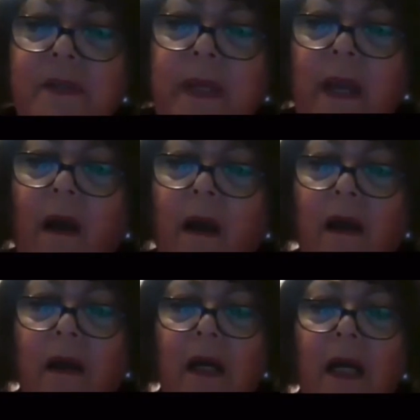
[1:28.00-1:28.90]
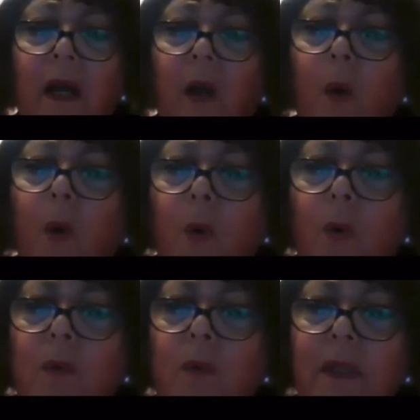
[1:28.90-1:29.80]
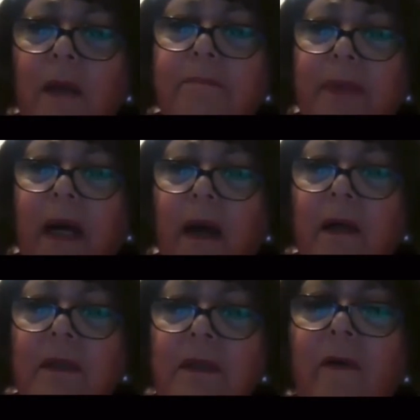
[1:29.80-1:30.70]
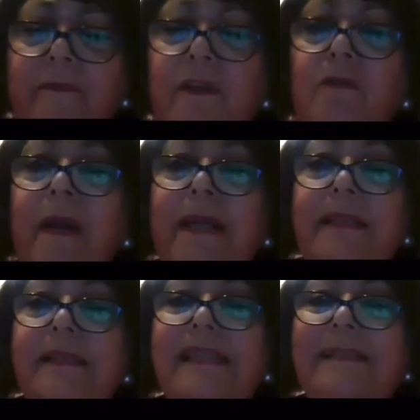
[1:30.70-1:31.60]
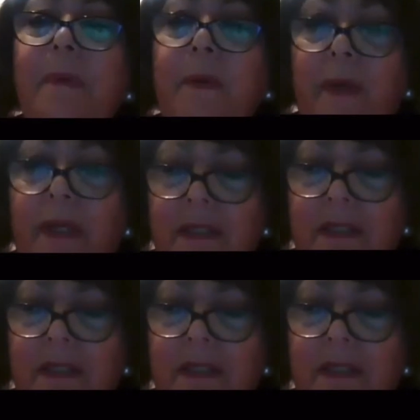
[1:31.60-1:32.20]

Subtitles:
are all a part of the Great Spirit,